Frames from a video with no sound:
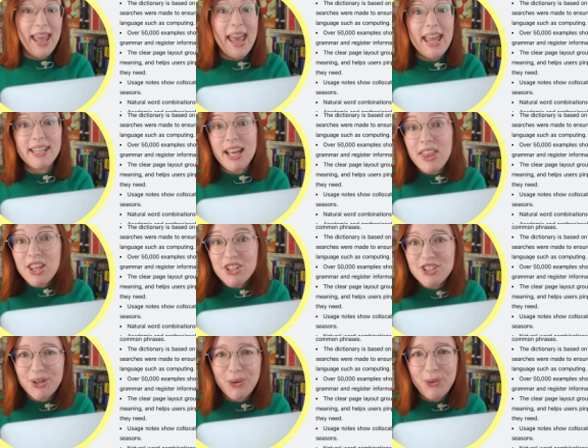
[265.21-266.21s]
Another
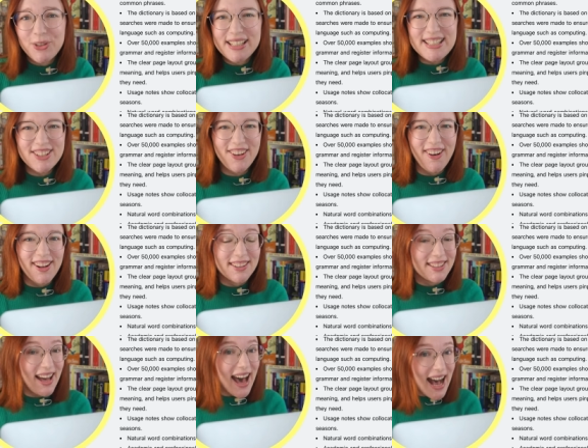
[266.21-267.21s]
tool is
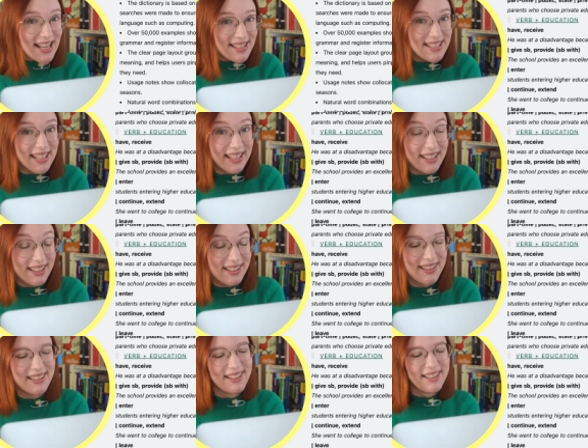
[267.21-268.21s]
called OzDic.
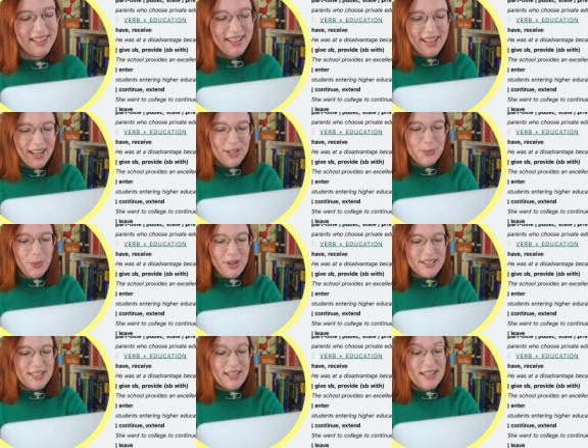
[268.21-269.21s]
It
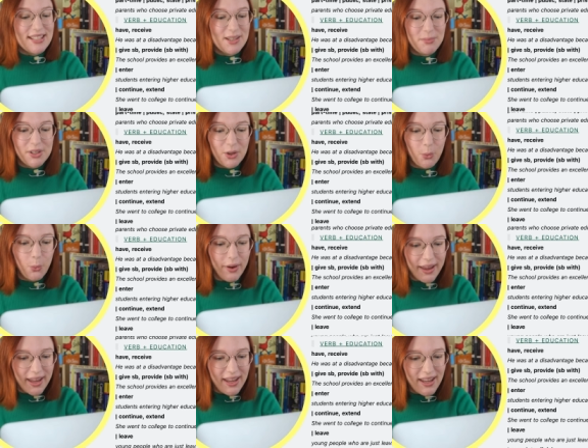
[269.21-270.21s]
works in a similar
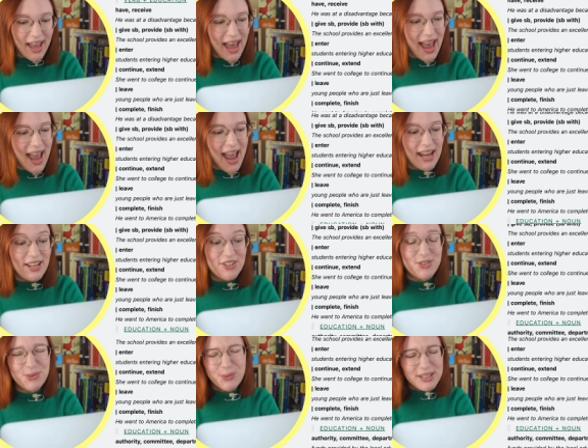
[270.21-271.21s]
way and
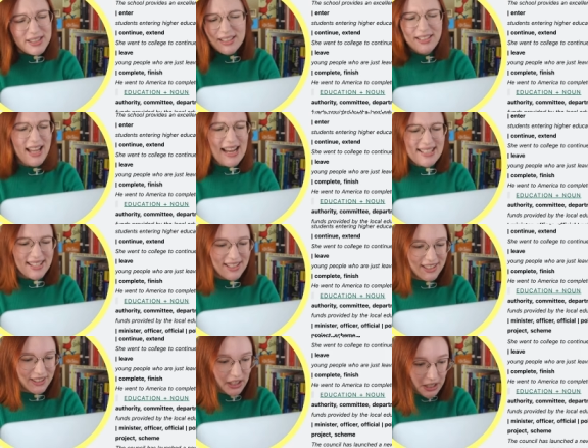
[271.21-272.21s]
it's really nice
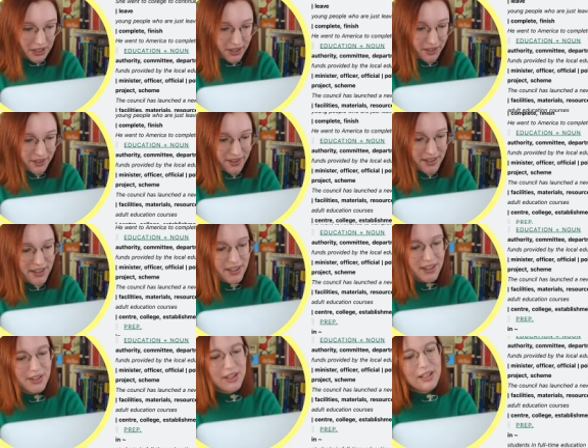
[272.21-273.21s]
and clear.
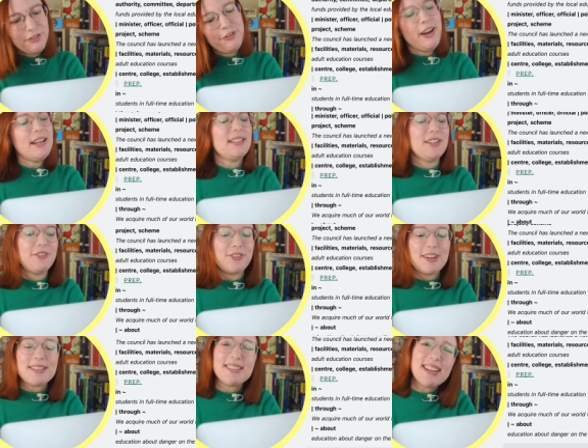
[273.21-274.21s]
You can find
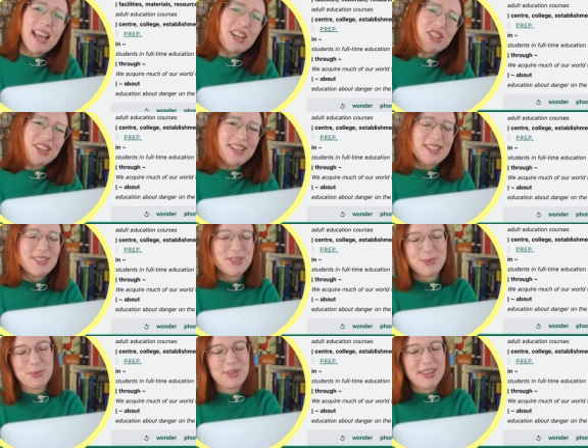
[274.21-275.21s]
different
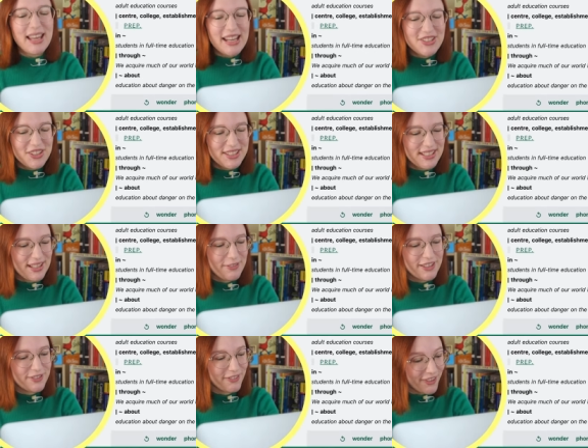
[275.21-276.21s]
sections with
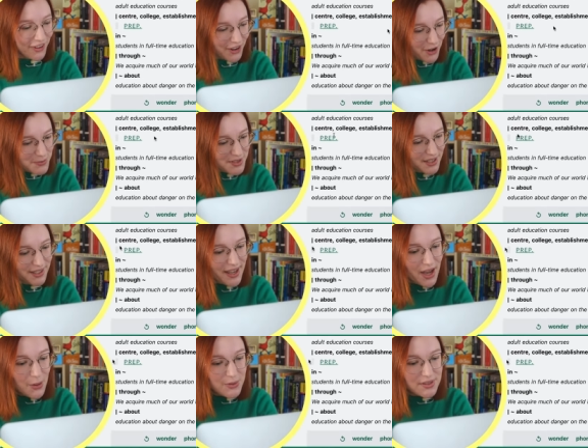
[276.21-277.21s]
adjectives, verbs and
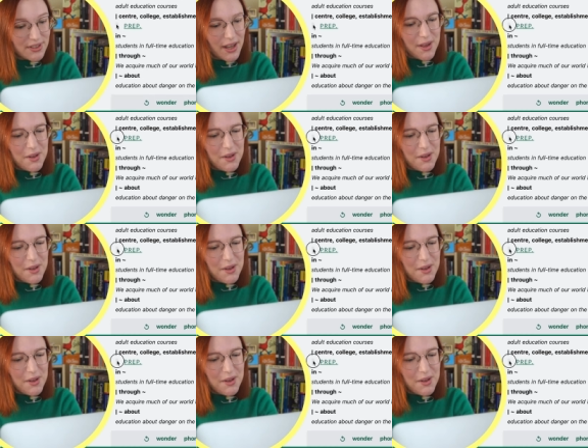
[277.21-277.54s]
nouns,